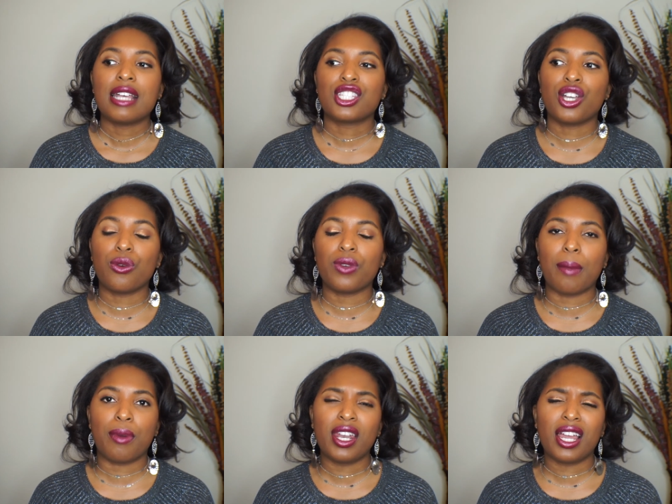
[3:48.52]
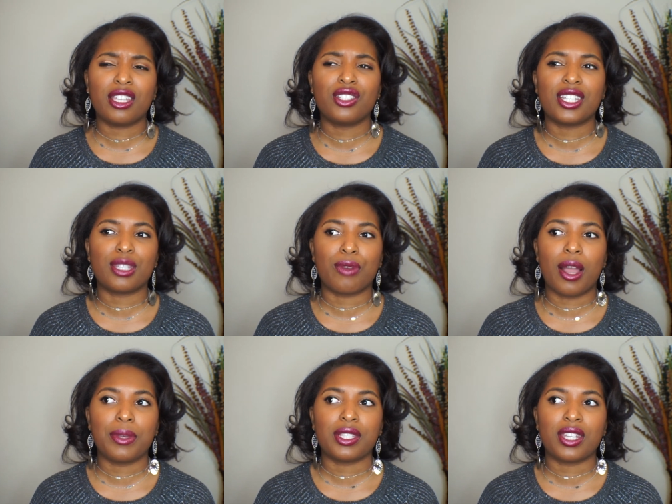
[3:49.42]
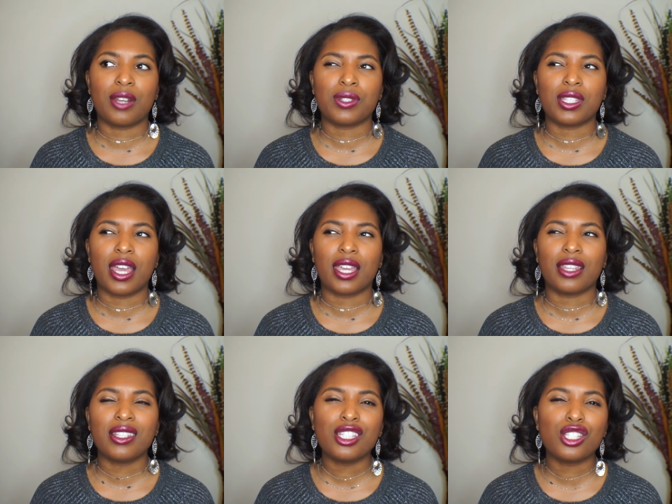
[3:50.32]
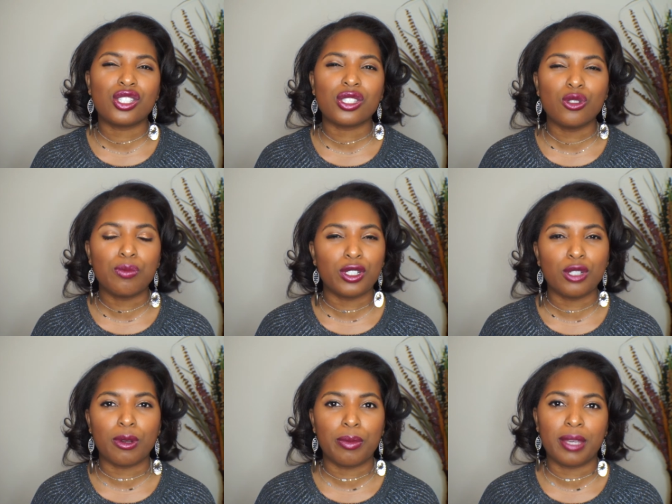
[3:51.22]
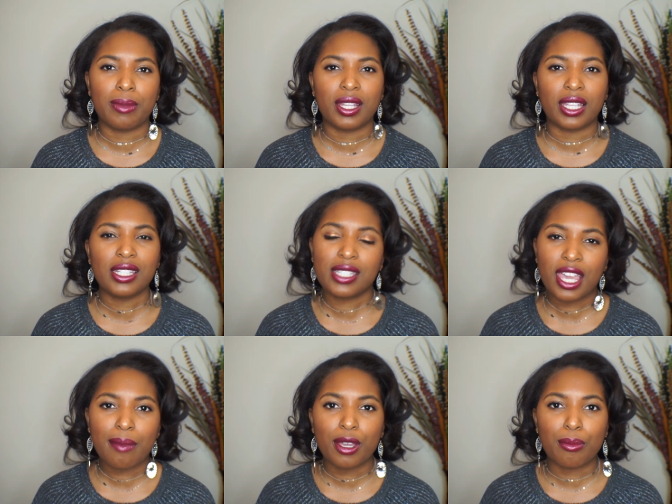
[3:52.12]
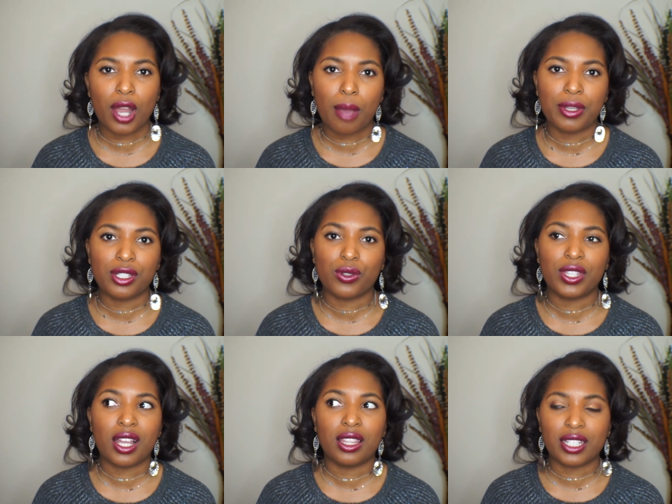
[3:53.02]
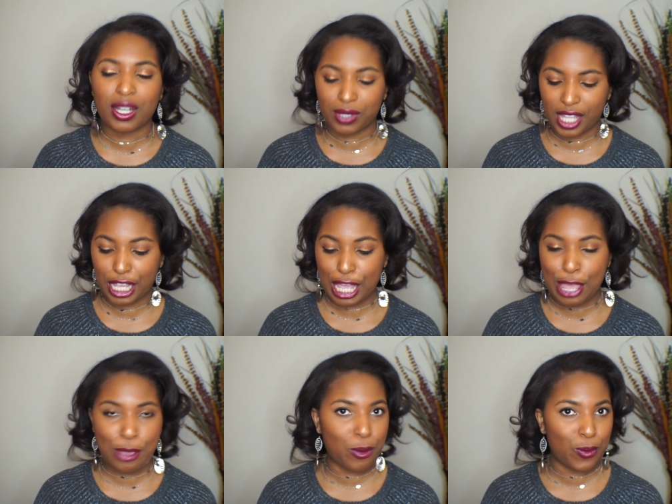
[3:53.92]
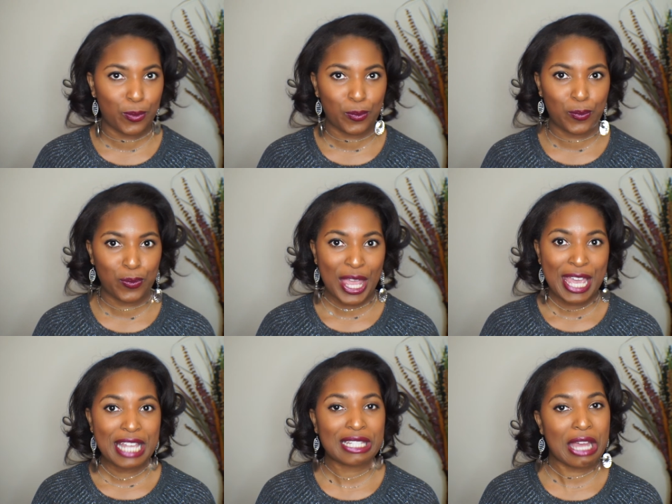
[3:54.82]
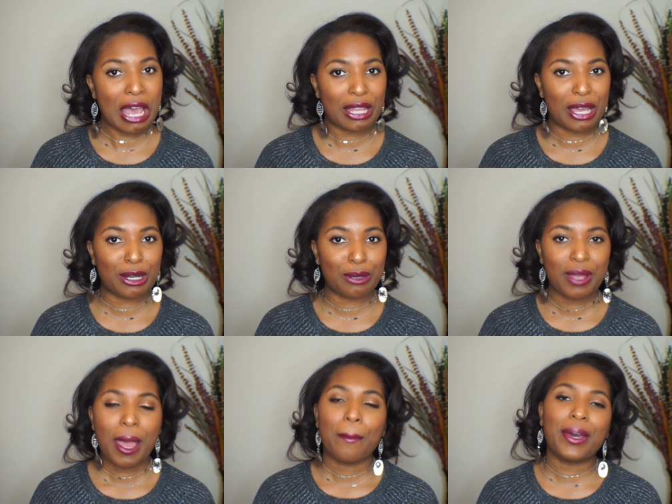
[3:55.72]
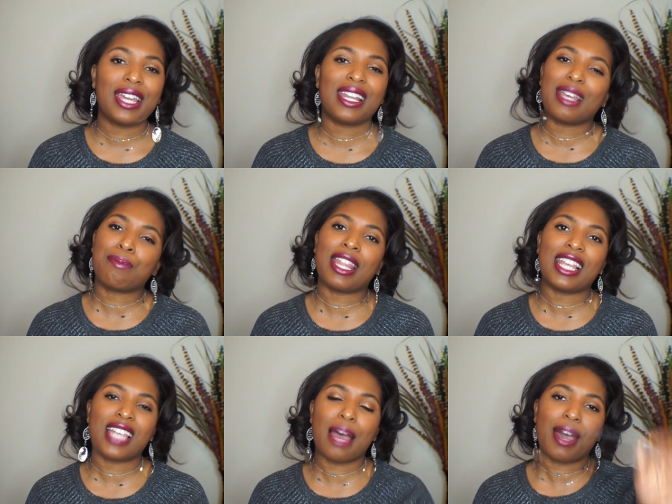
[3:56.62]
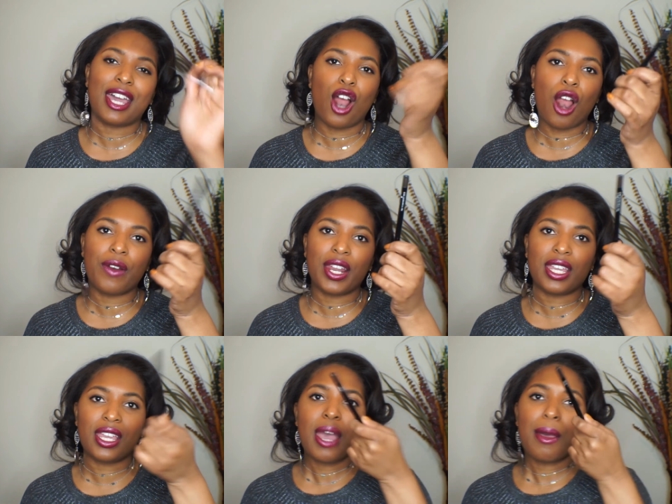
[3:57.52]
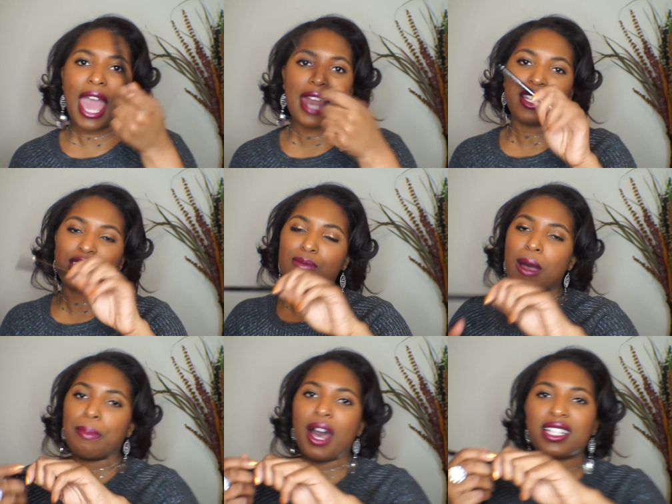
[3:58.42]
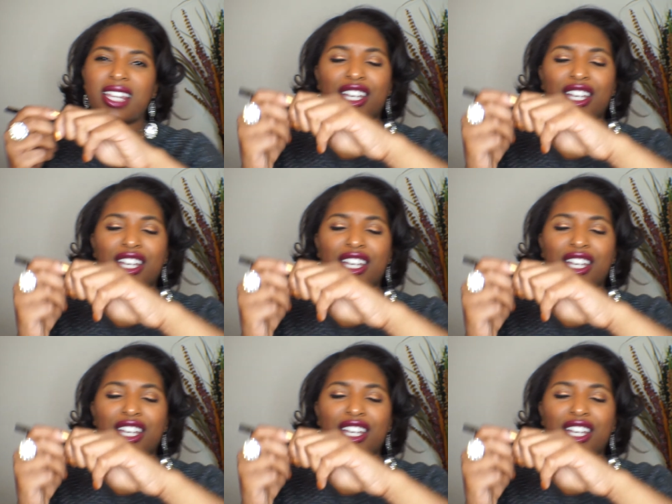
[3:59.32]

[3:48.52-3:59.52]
So when I bought it, I used it as a brow pencil, and then I was like, this is super duper pigmented. Like, this can't be a brow pencil. And then I looked, I was like, hey, it's an eyeliner. But by that time, I had already added this to my box, and I